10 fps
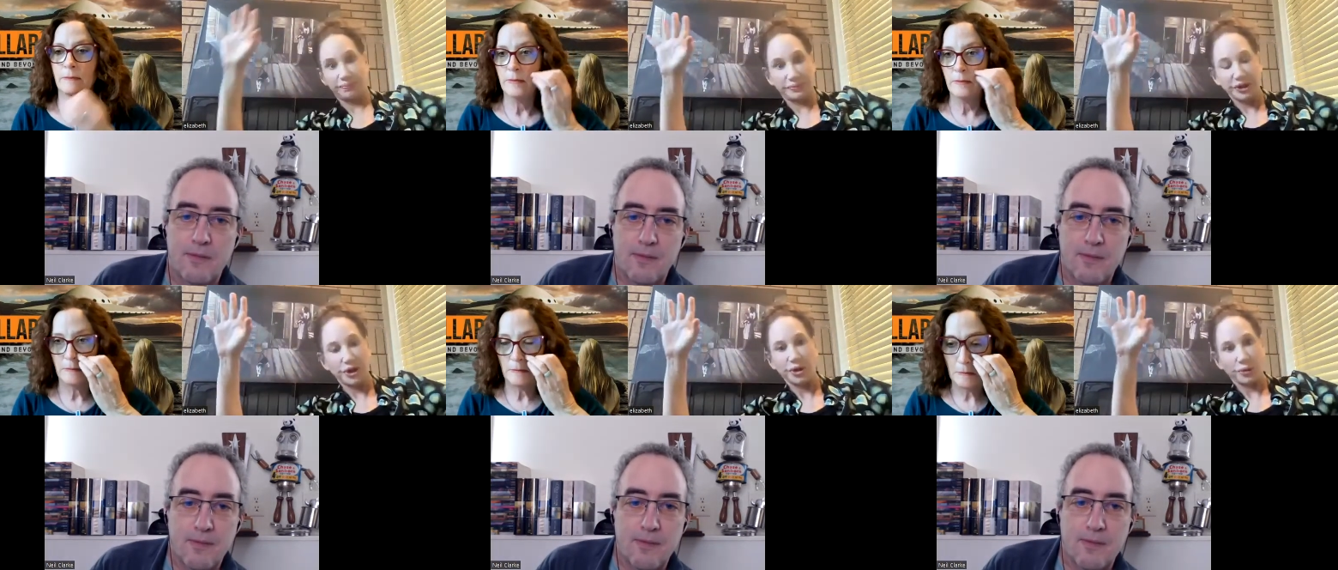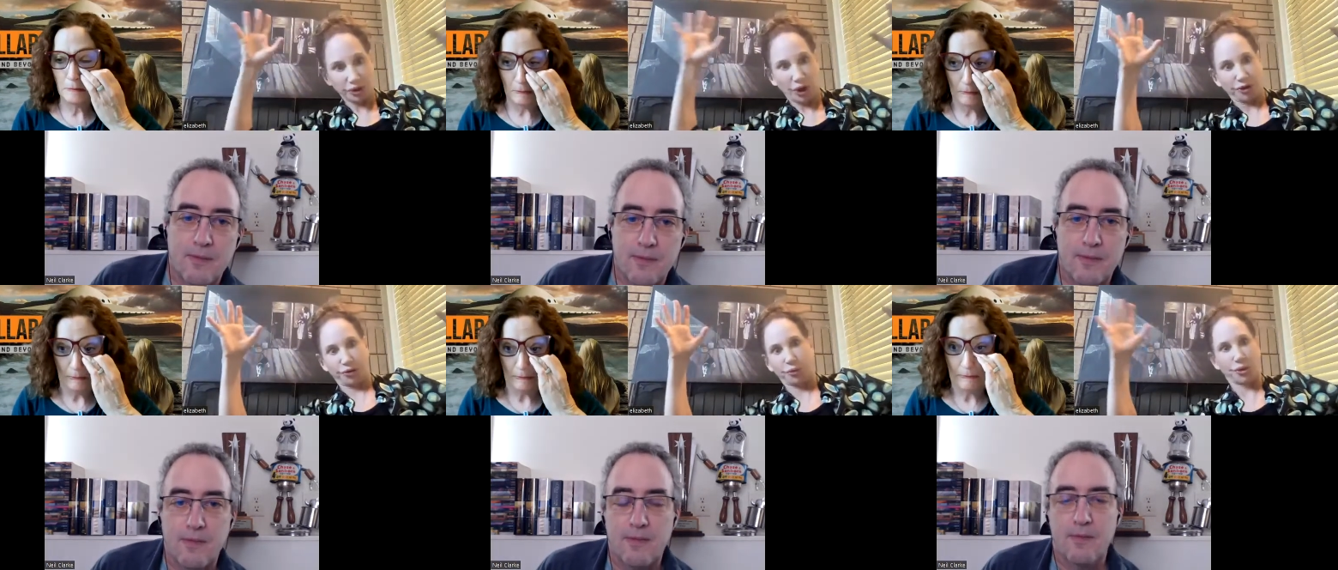Speaker 1: you know
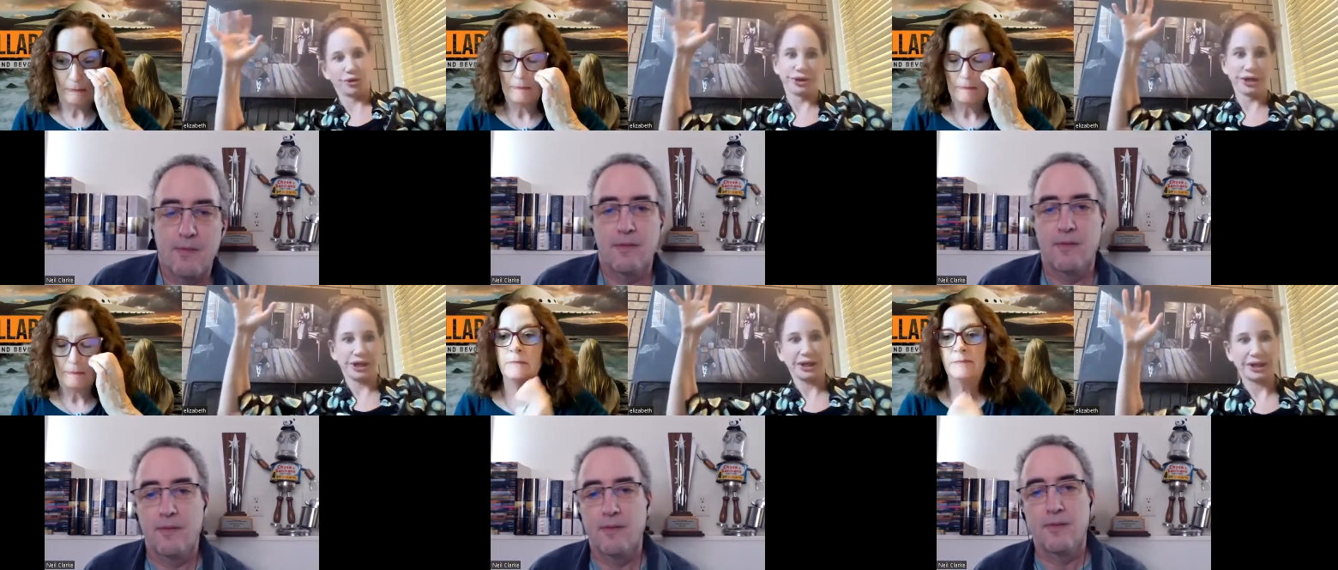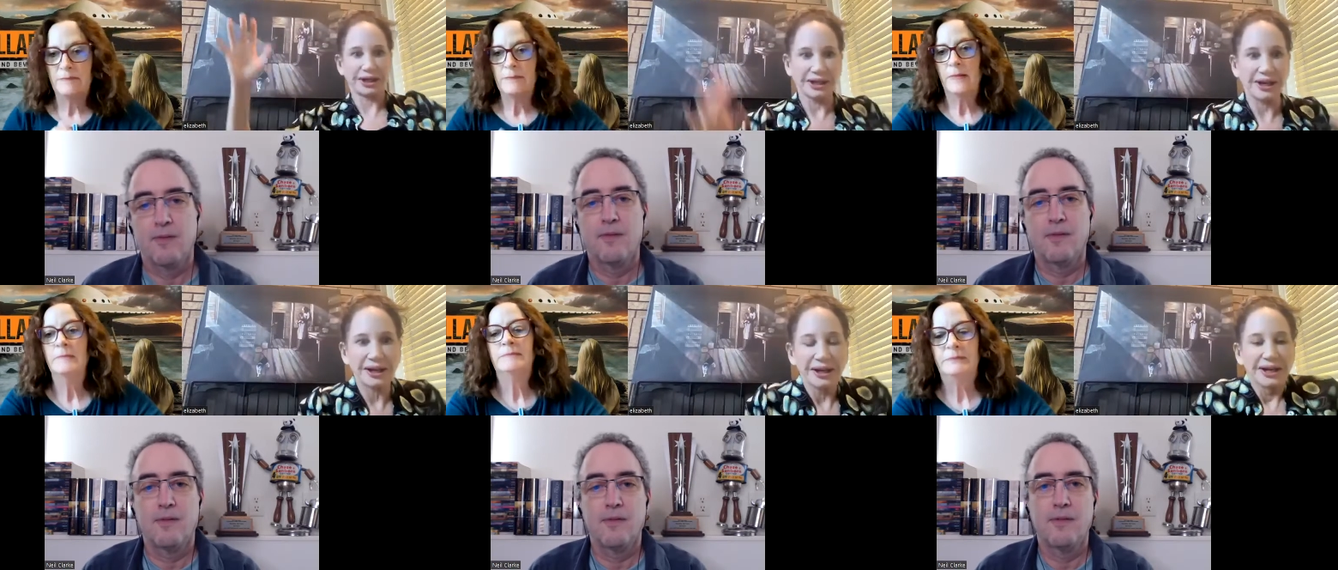Clarkesworld da da da da
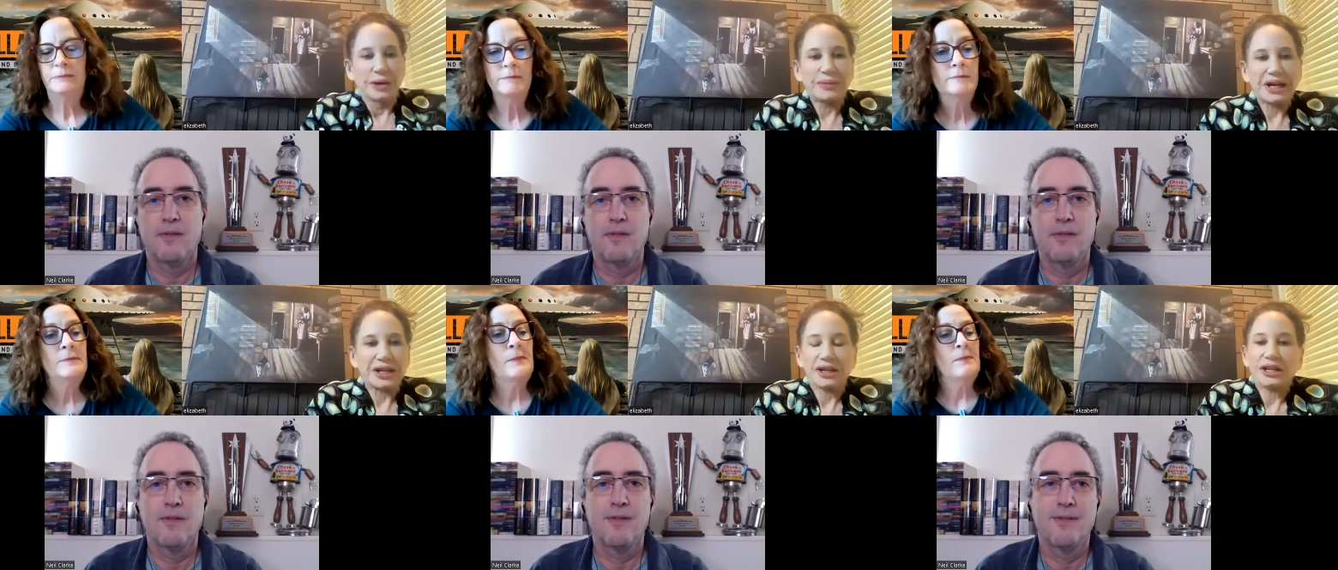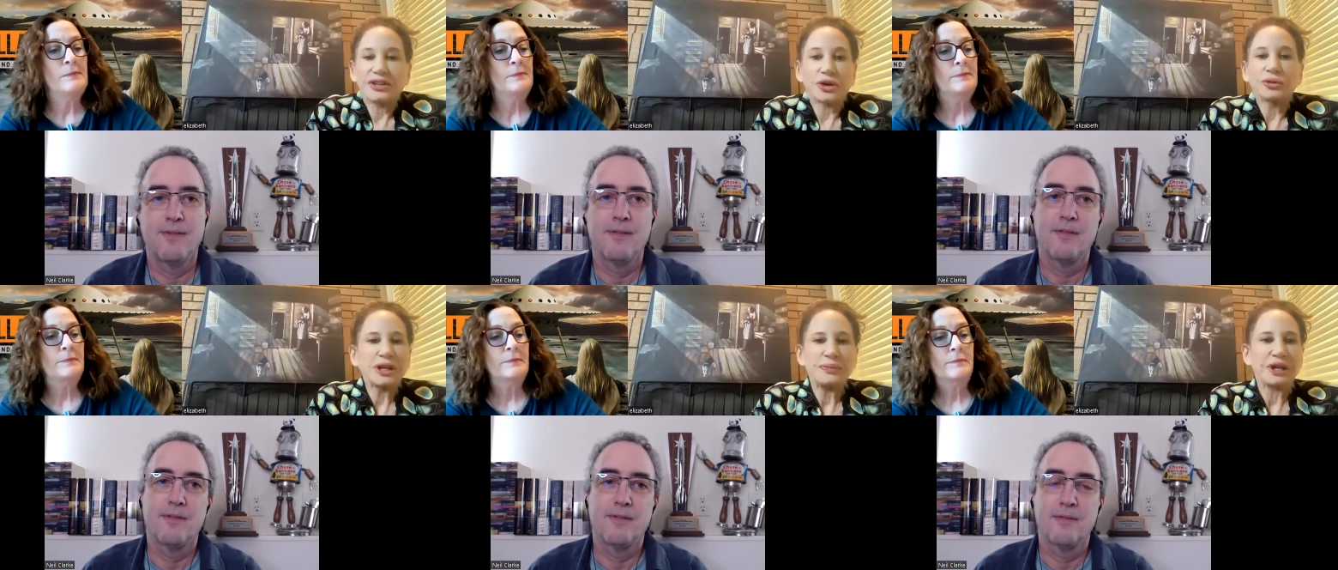da but it's
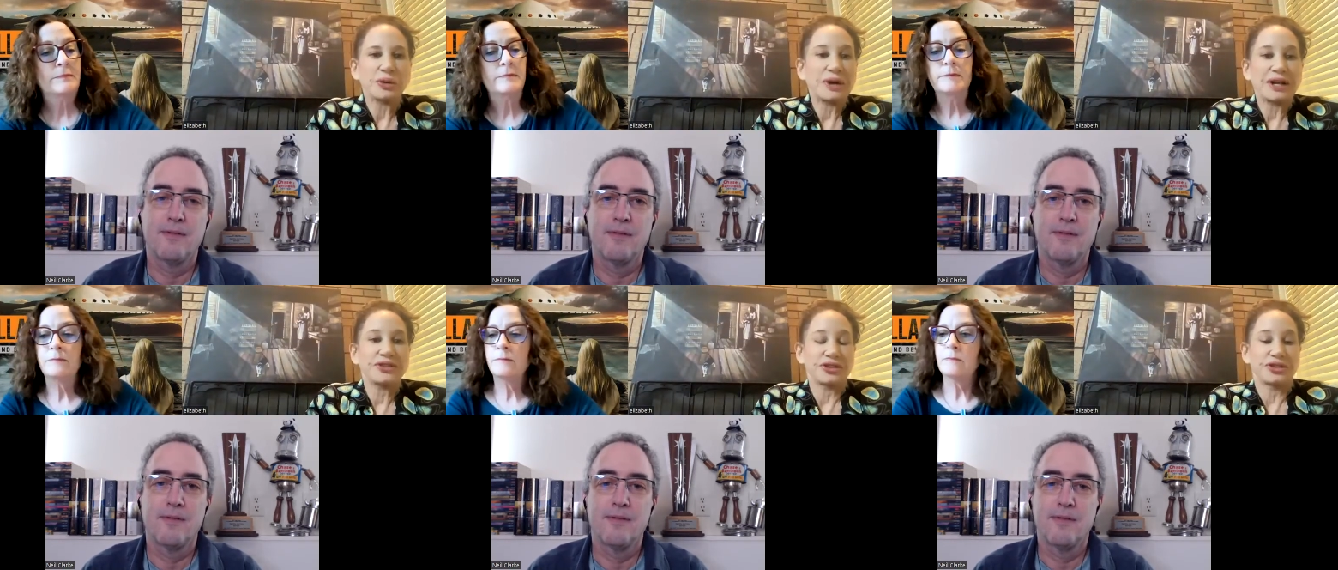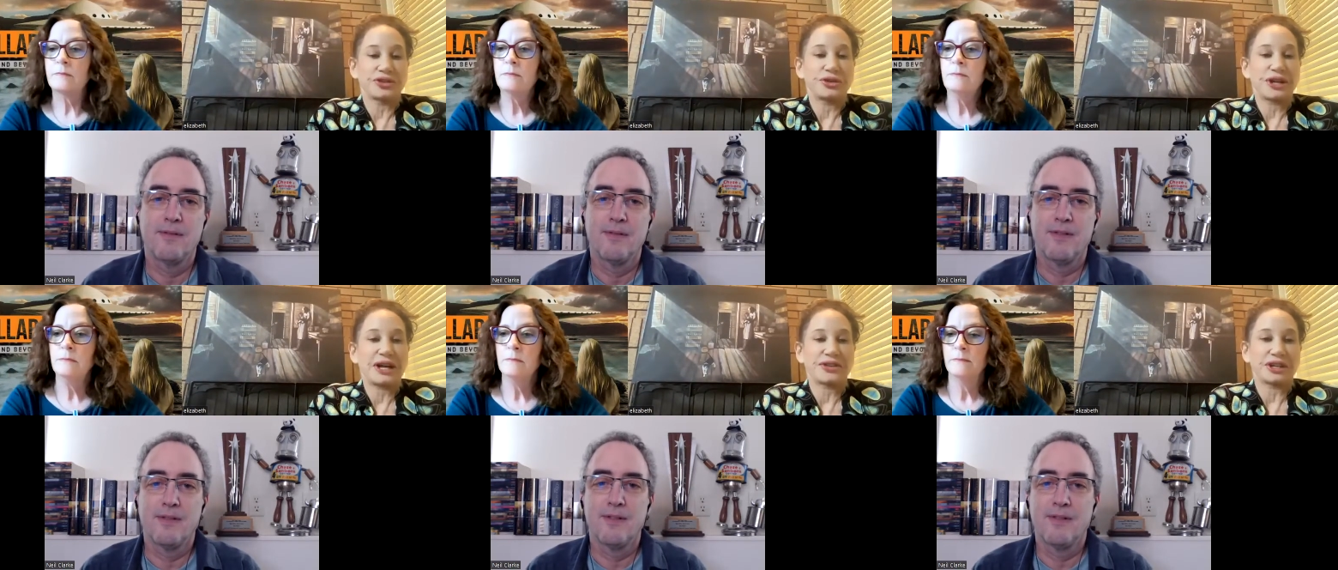only been around since
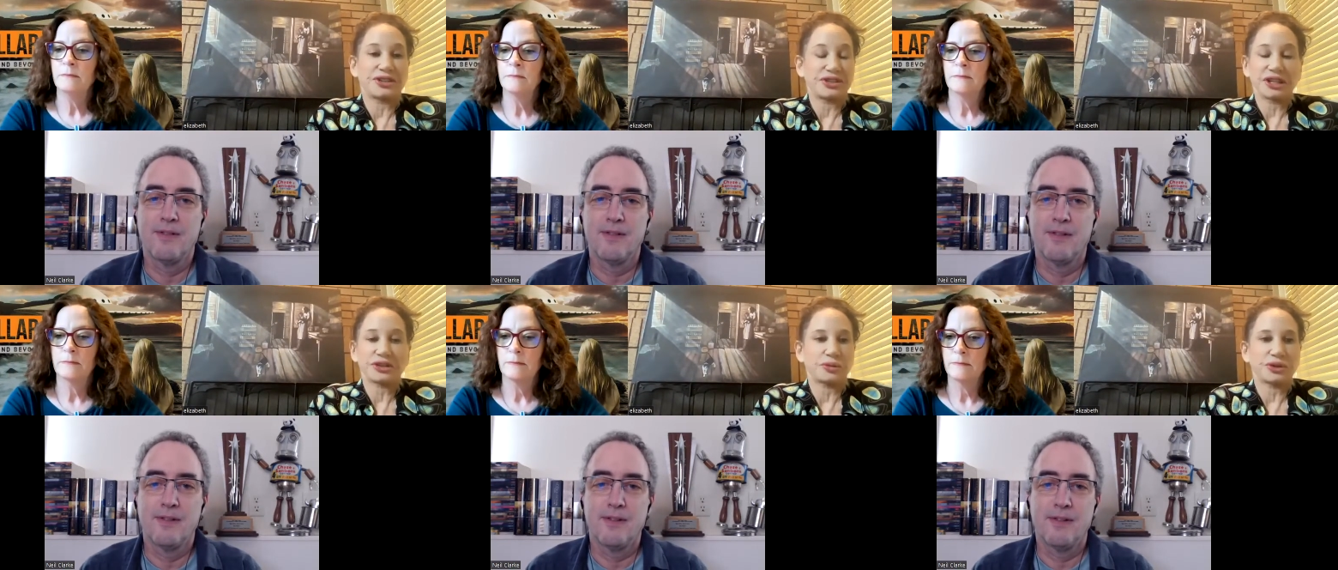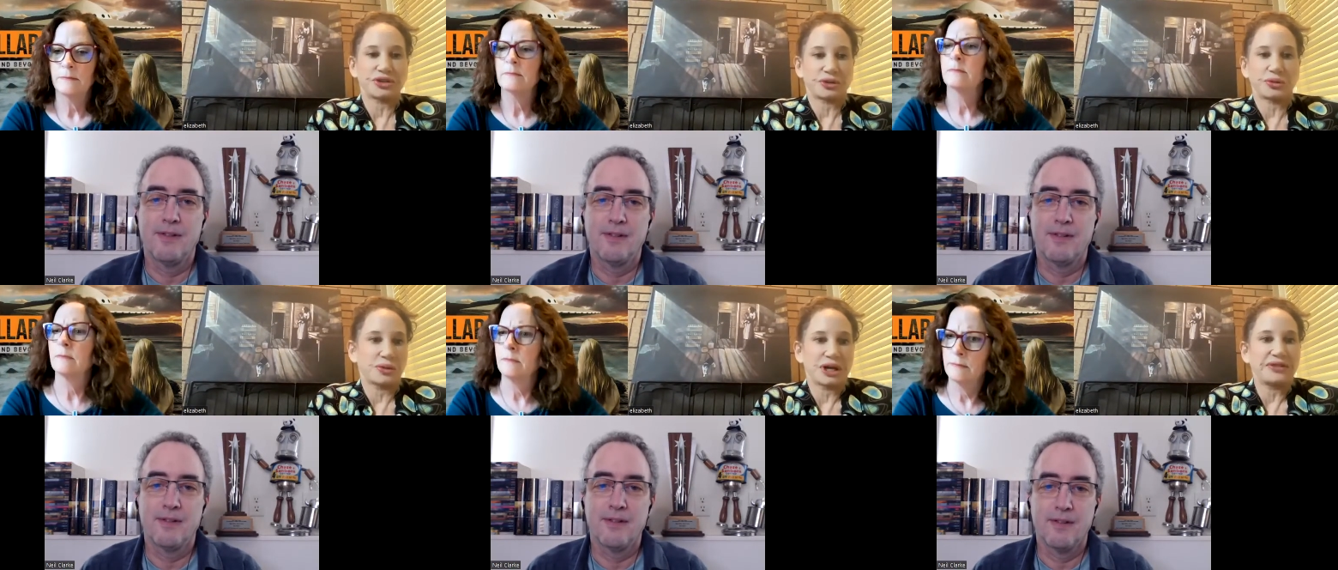2006 which
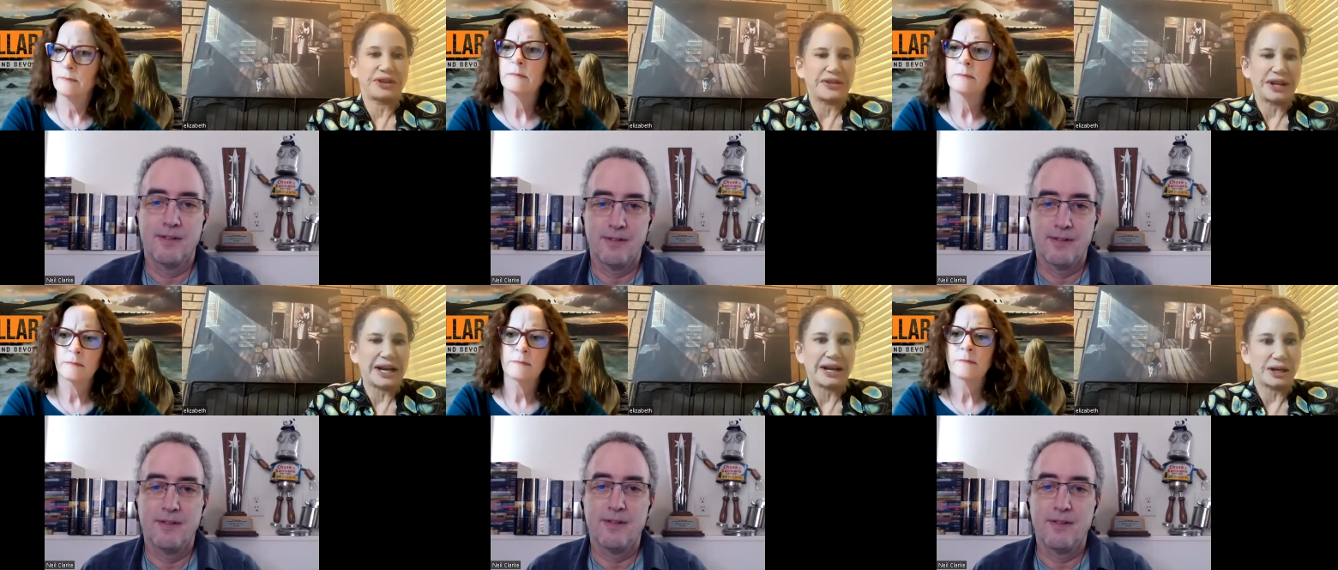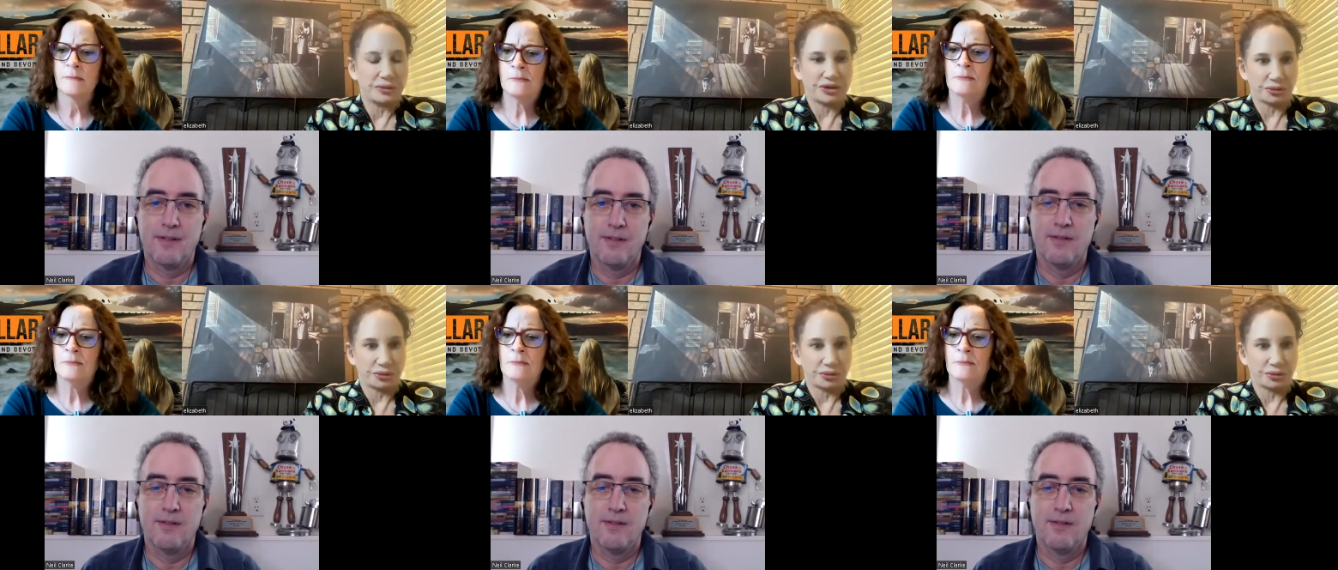when i found that out i was